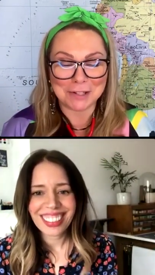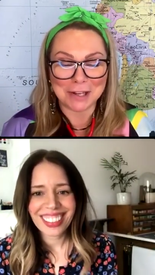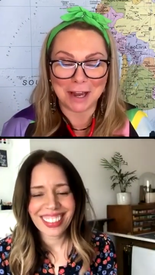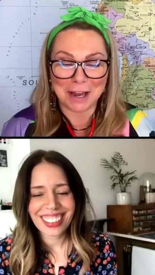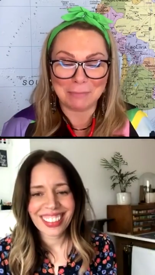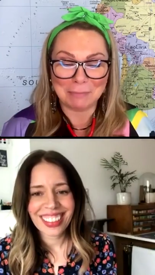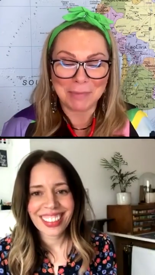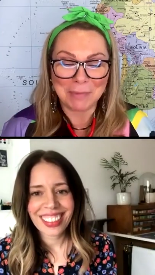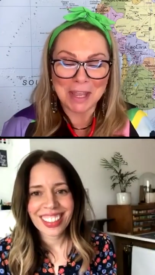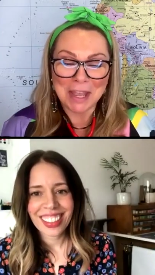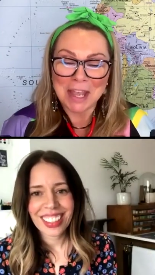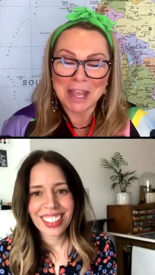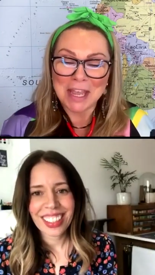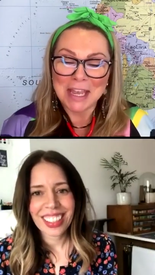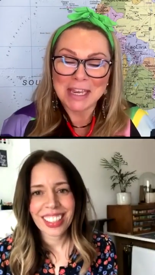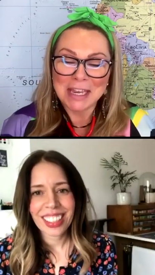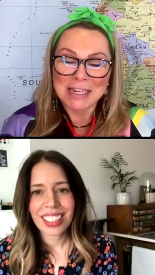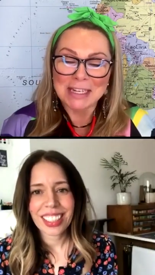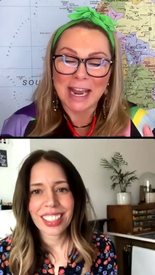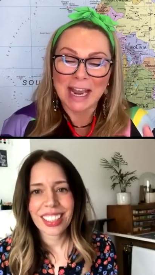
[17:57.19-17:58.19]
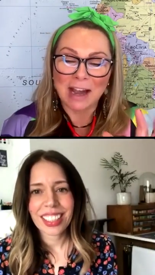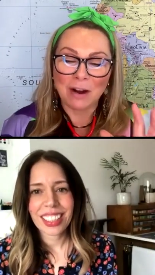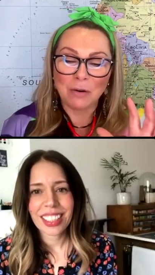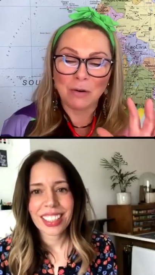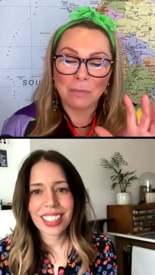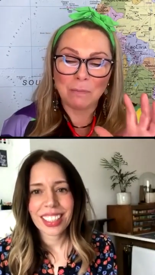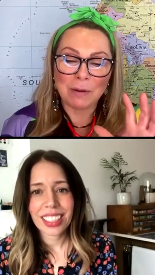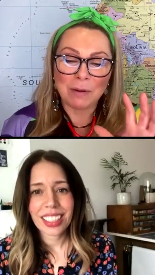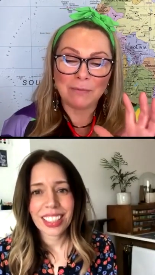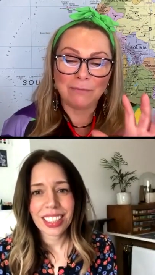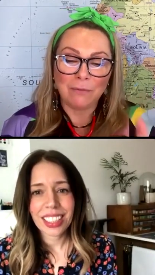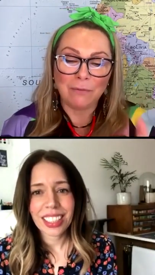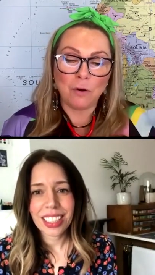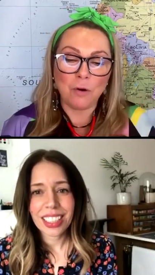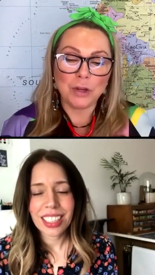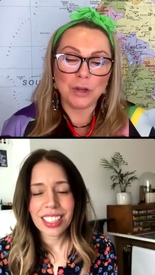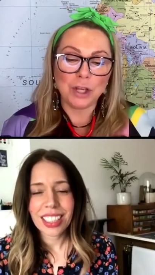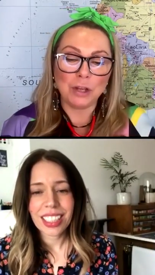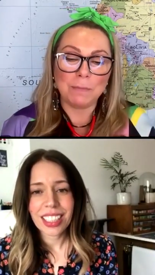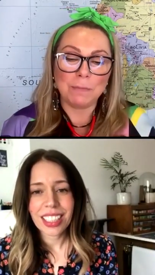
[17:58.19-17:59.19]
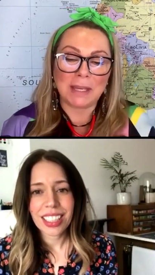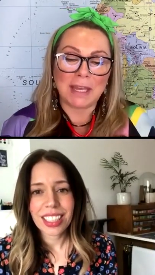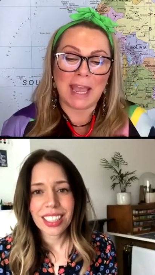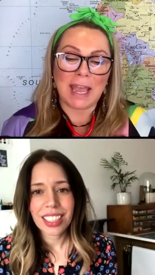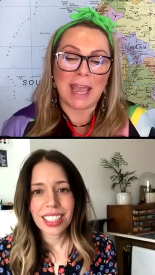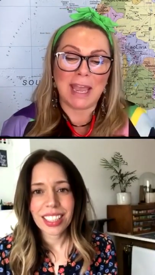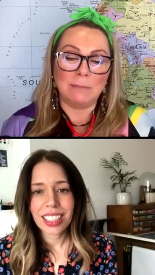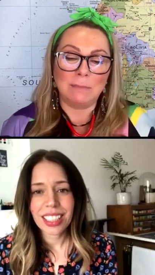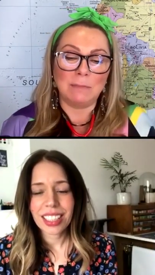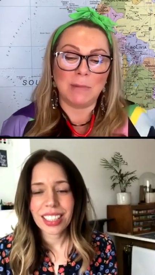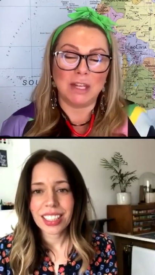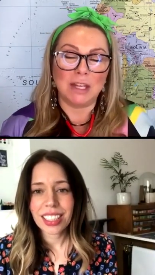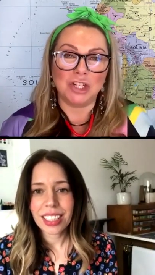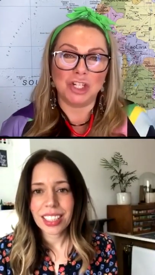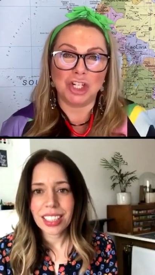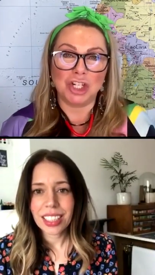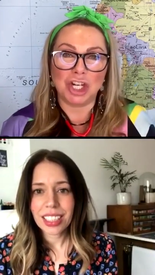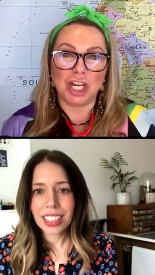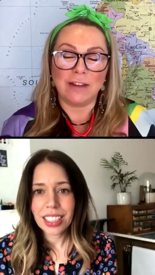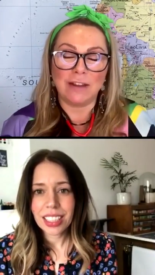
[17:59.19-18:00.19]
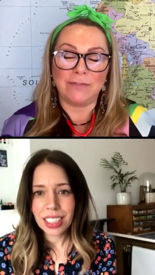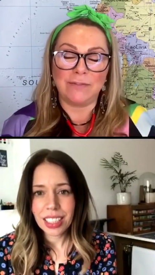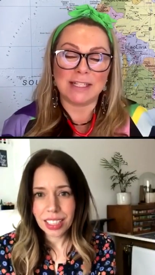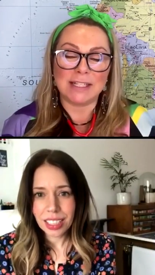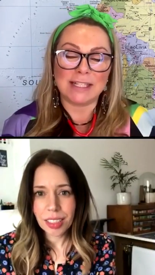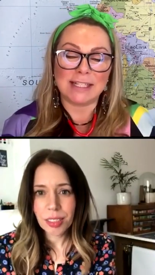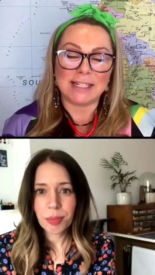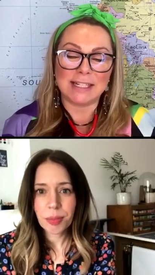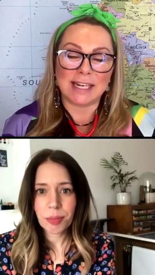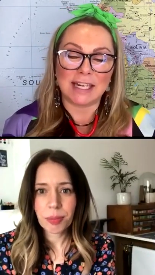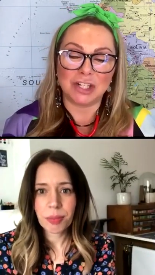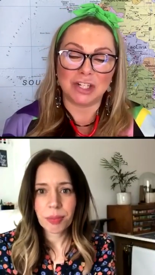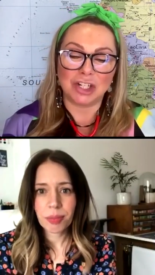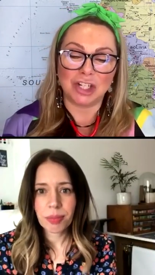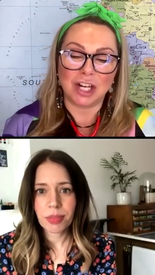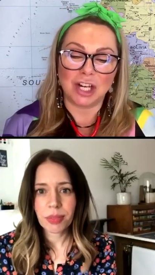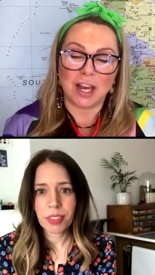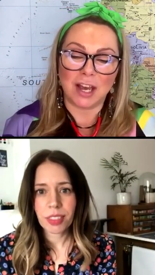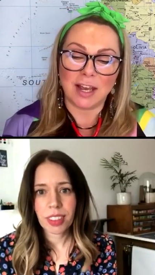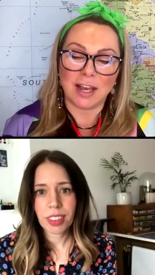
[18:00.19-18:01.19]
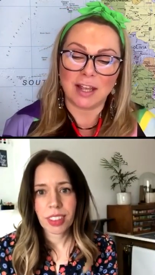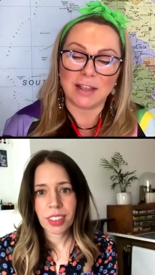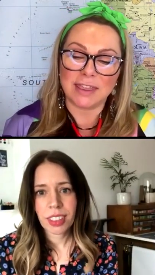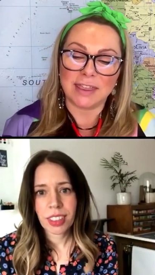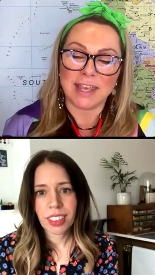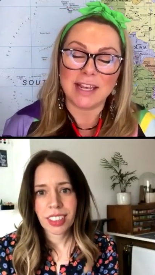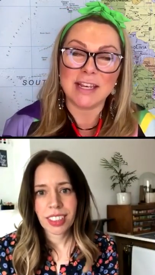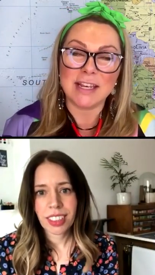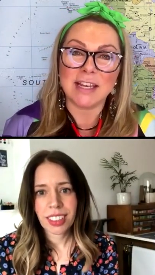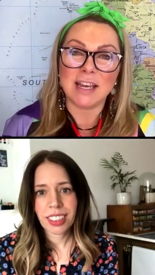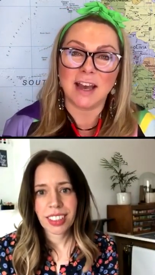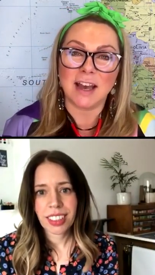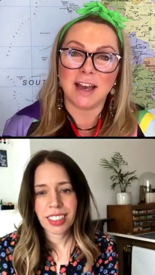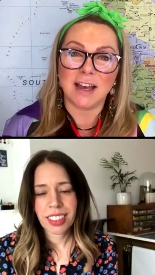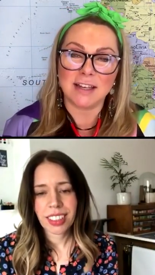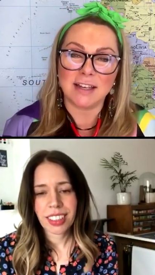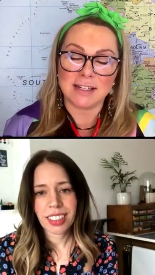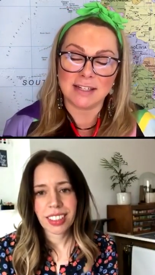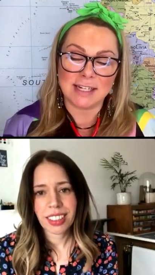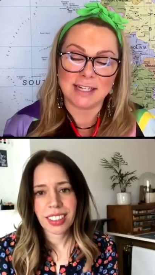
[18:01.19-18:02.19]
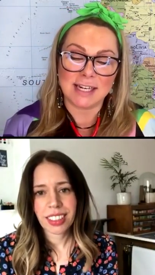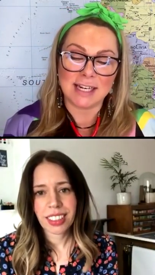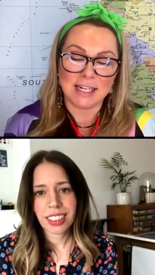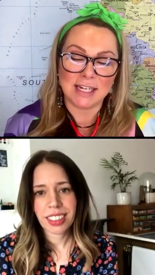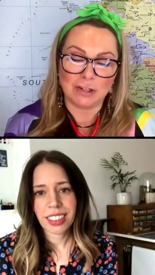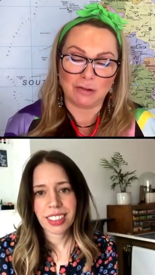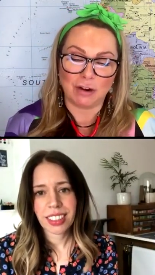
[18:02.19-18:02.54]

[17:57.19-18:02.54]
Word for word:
Speaker 1: Um, now, before you became Chief Stitcher, Thinker, Tea